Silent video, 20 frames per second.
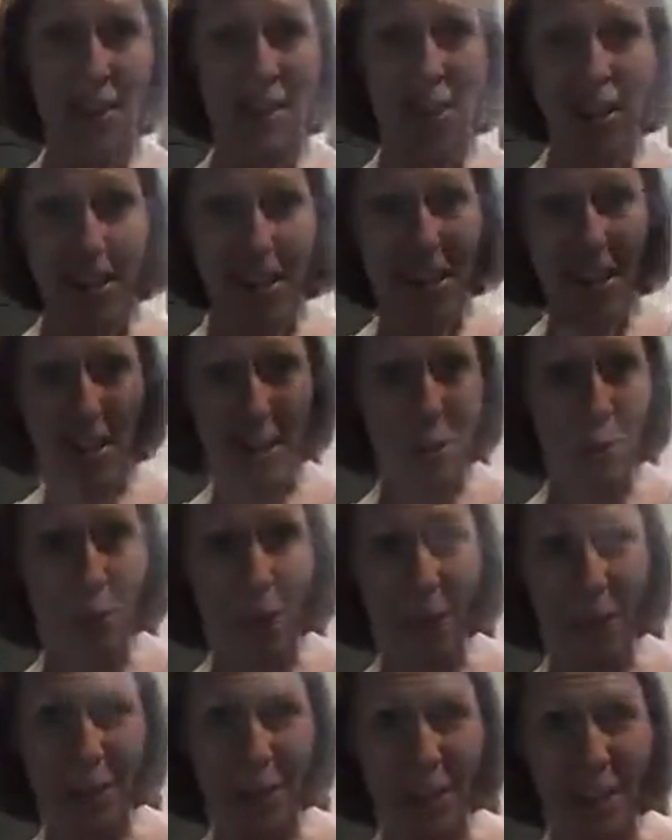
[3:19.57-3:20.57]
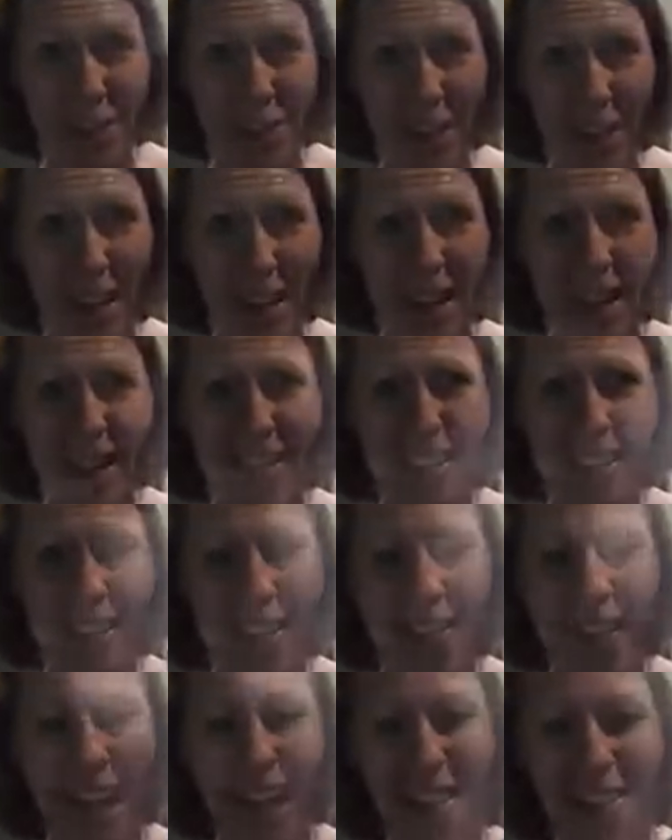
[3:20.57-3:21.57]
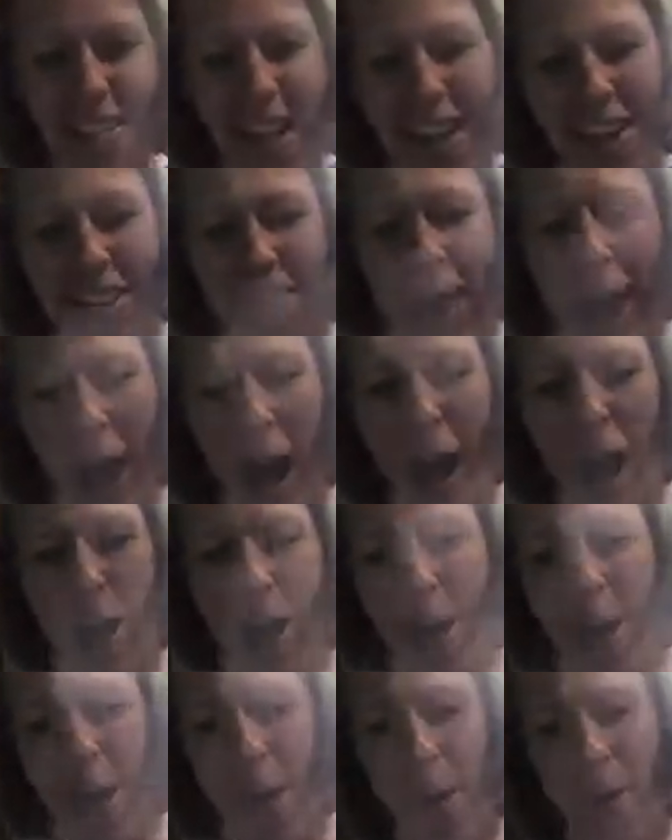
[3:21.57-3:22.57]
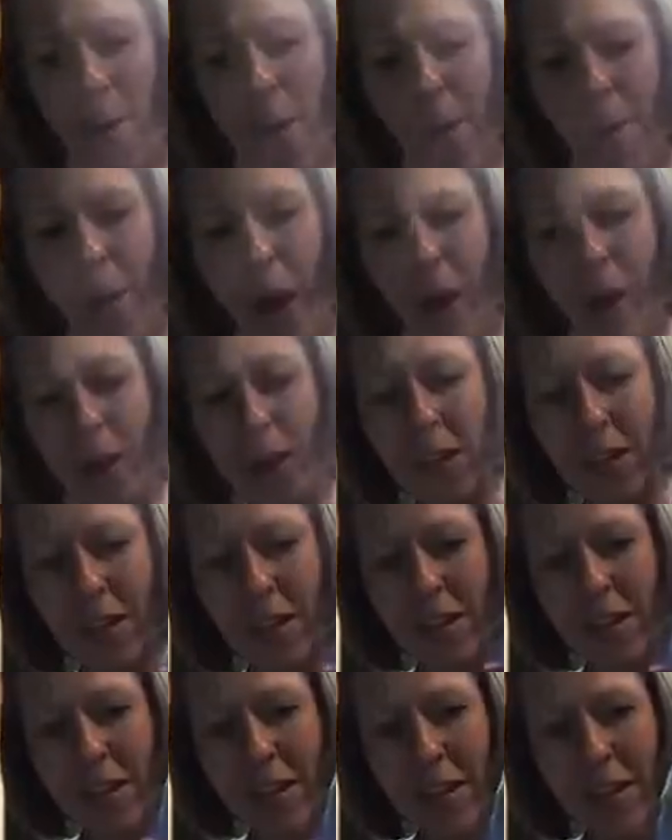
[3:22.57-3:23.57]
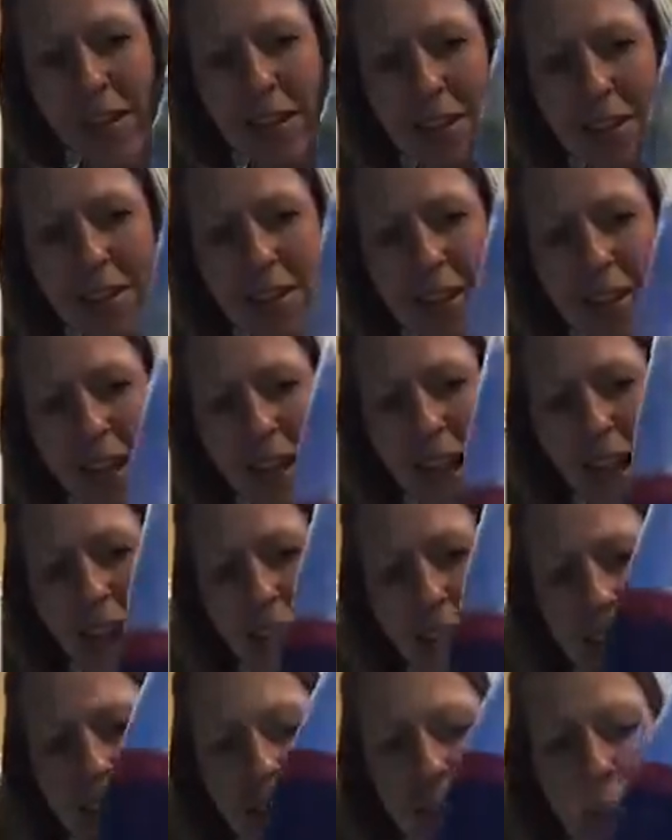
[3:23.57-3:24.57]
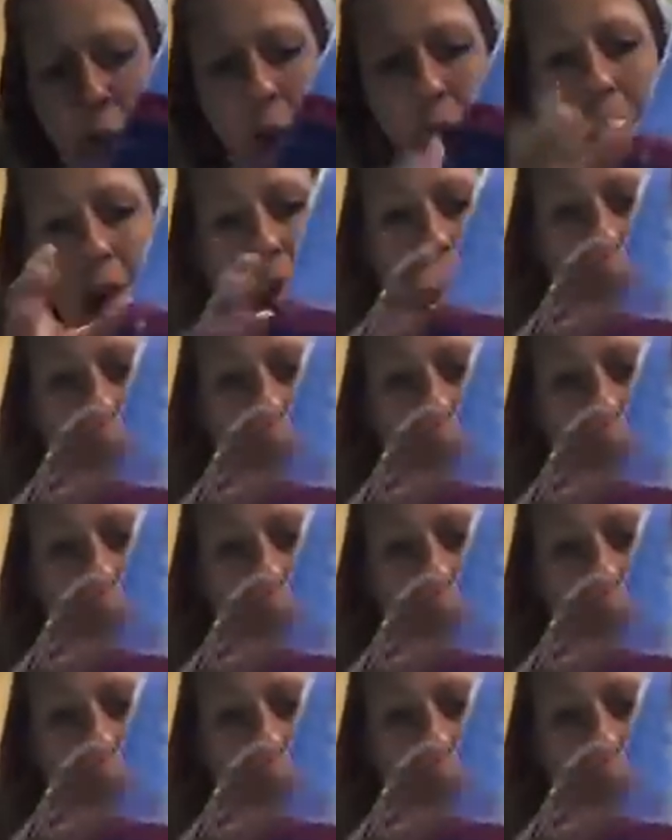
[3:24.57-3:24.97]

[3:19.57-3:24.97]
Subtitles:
the easy way to do it, and so I like that about getting these. And so I